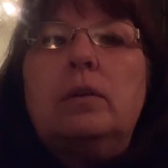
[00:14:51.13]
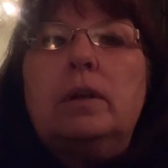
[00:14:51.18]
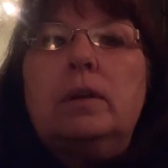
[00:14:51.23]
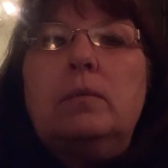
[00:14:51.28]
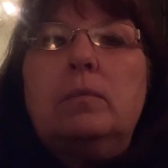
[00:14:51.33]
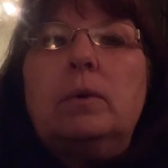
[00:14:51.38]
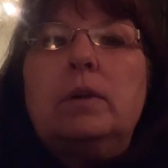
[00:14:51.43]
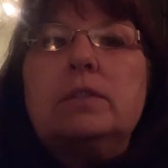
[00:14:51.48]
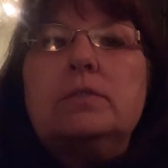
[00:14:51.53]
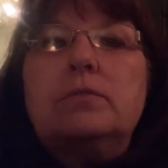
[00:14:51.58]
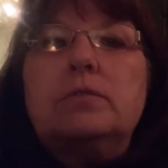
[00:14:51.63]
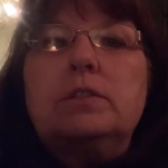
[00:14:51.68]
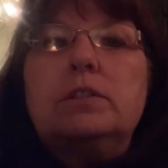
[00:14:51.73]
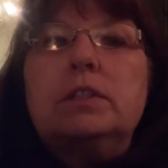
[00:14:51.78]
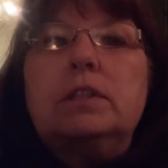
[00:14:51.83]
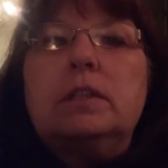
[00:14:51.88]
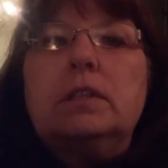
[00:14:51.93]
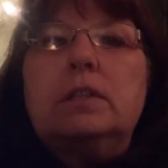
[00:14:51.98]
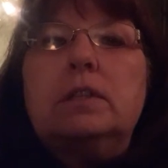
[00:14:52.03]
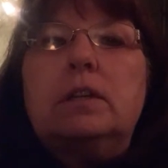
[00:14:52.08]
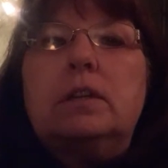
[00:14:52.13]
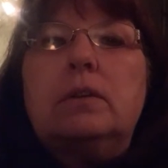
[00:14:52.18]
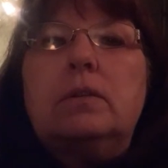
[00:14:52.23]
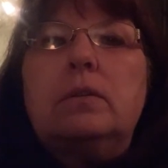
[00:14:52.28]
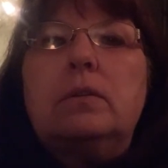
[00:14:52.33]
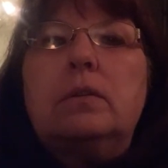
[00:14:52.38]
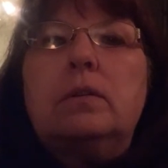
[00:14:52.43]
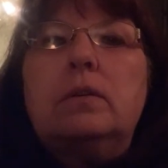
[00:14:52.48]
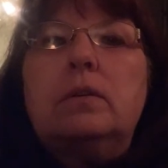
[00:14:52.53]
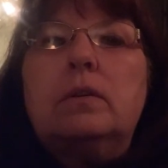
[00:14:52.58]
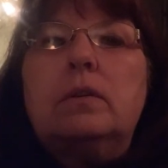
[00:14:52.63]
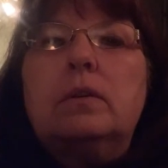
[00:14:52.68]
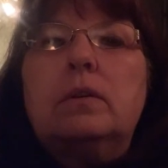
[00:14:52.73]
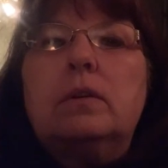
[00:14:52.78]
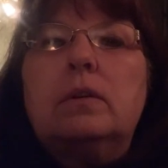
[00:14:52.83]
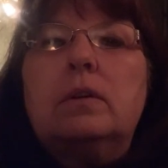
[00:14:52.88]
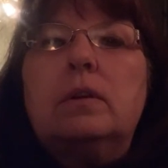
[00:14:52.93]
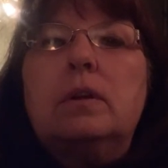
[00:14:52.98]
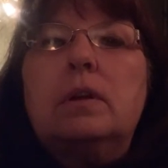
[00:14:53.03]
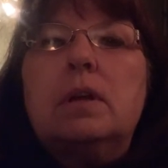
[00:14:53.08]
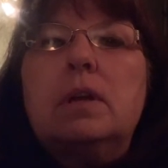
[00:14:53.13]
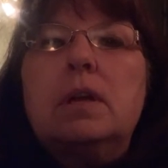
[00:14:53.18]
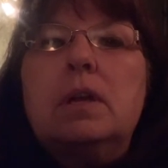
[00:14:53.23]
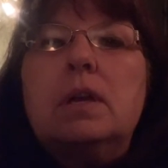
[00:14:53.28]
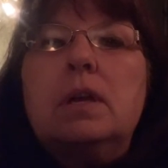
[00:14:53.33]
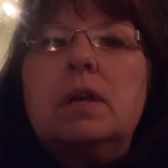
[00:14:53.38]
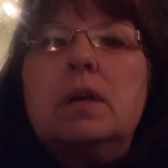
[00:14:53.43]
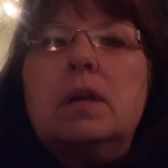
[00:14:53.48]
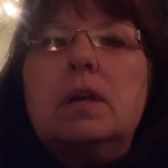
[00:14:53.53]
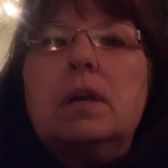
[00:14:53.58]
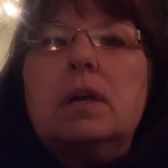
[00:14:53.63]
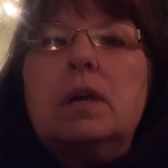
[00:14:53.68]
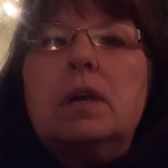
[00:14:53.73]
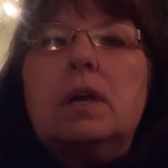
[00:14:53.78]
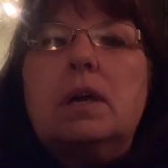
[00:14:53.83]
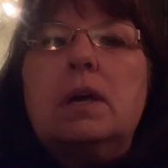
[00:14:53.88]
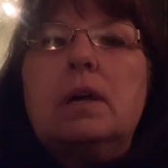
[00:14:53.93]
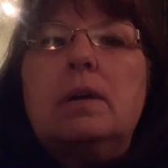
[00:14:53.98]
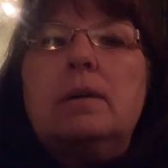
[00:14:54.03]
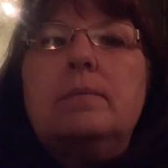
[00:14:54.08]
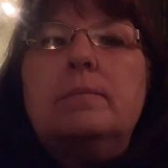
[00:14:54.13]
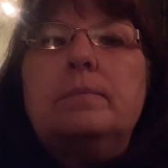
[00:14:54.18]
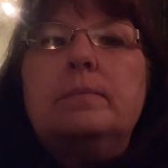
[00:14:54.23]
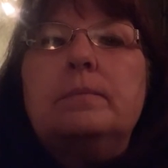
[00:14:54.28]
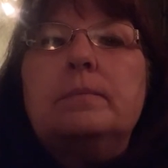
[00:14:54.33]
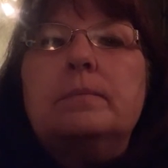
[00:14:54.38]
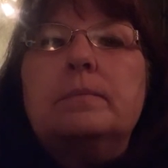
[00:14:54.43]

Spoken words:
in West Virginia too. I